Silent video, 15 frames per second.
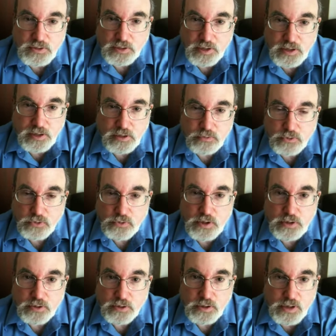The king can
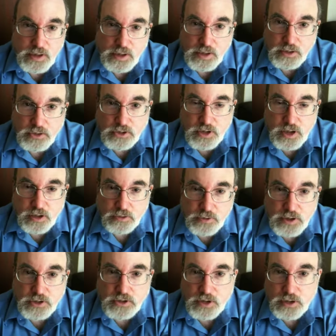retreat to g8 or
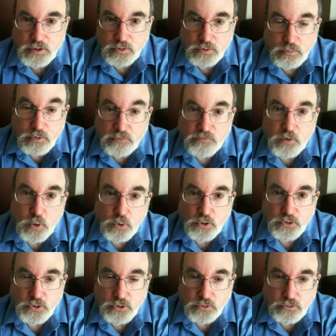h8, or move
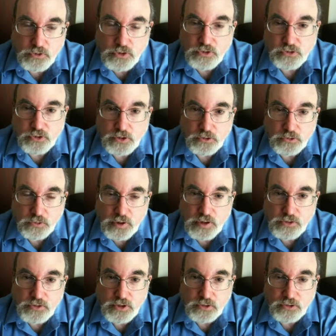forward to g6 or
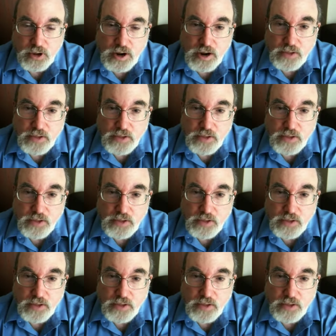h6.